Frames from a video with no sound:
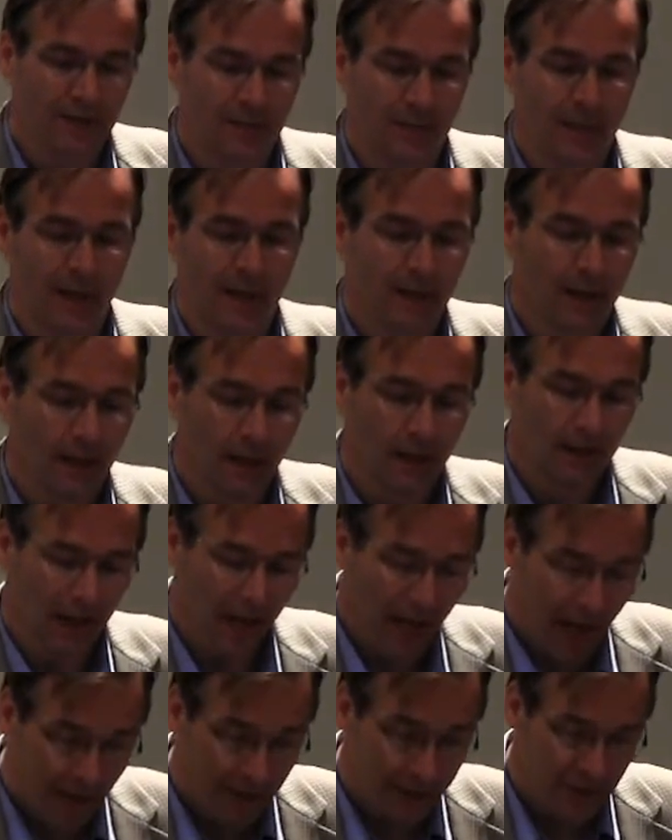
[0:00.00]
may
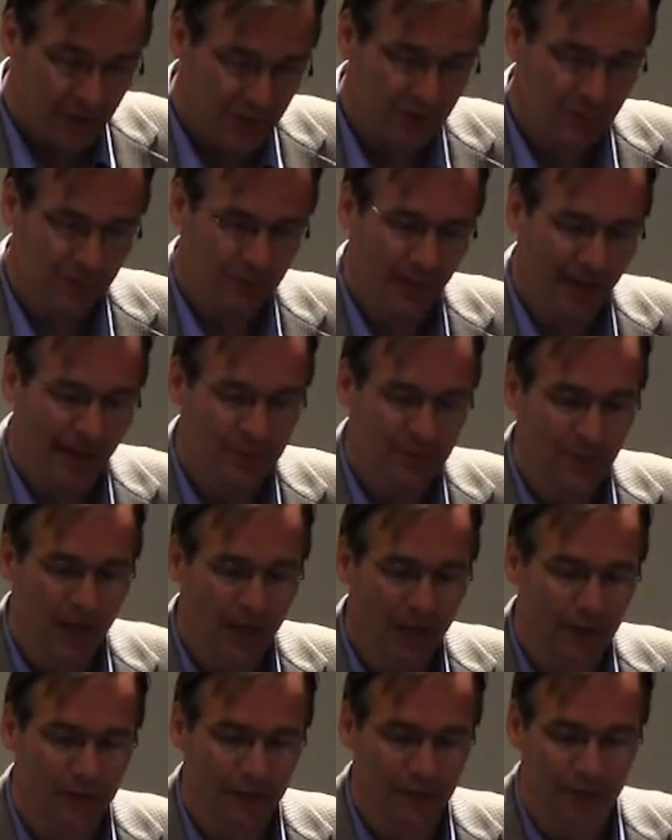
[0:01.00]
harness perhaps
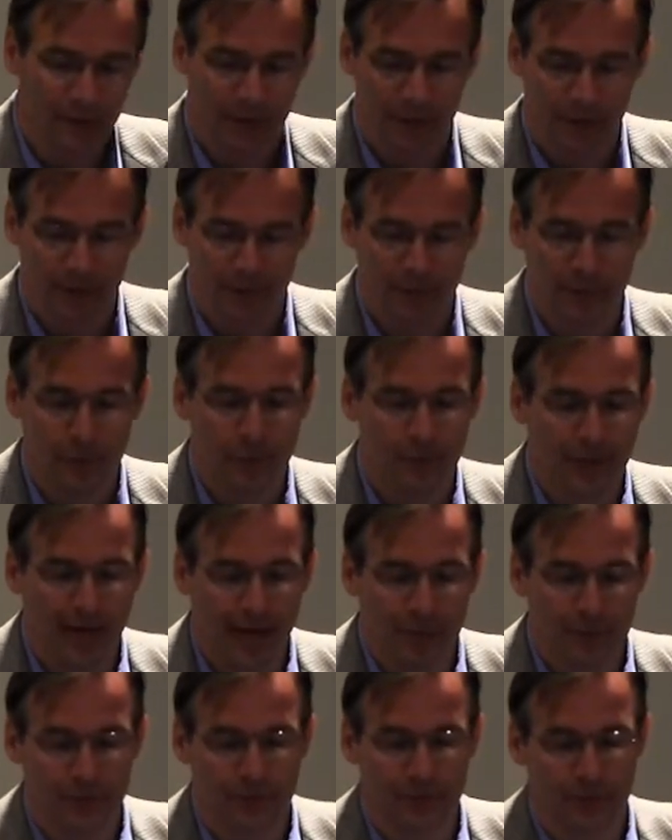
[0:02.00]
100 or a few
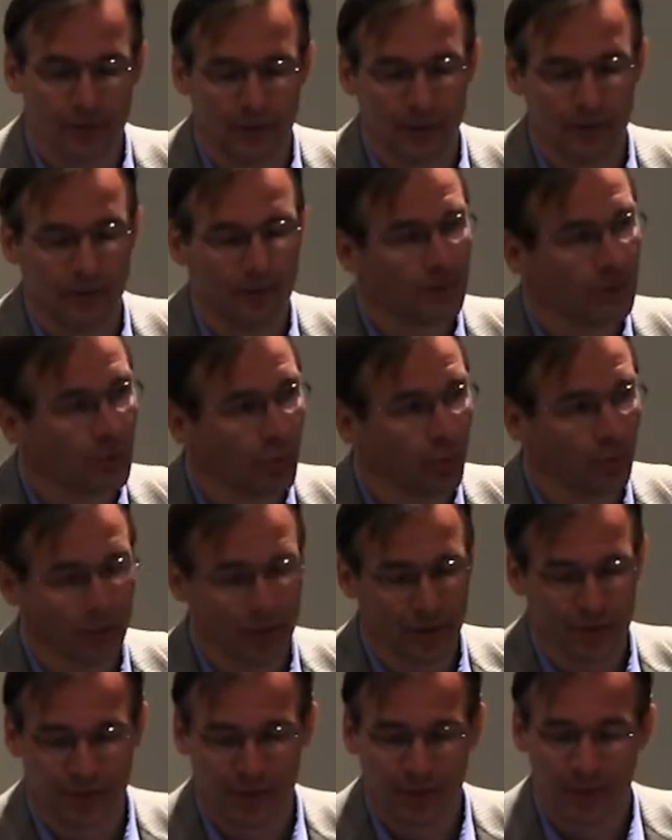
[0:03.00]
thousand
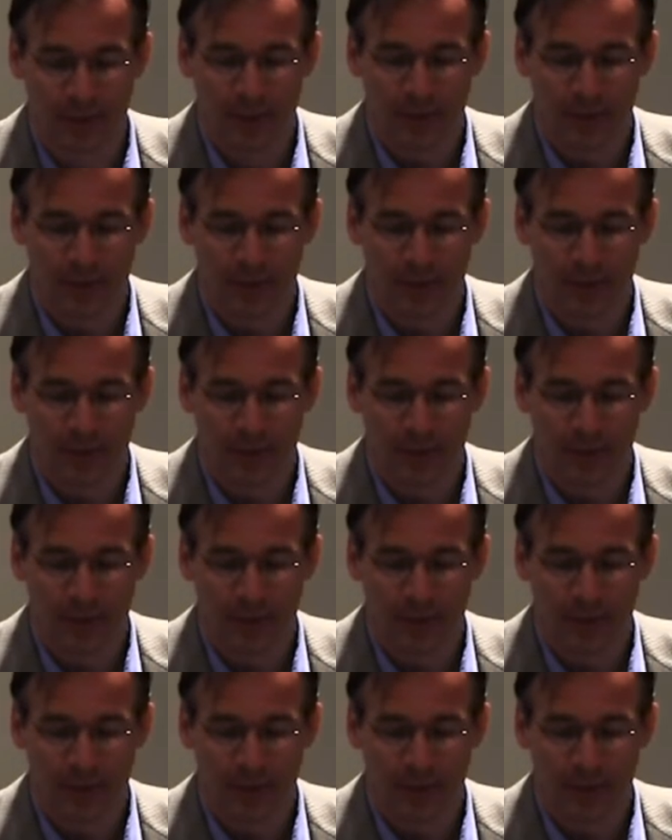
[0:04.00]
cores,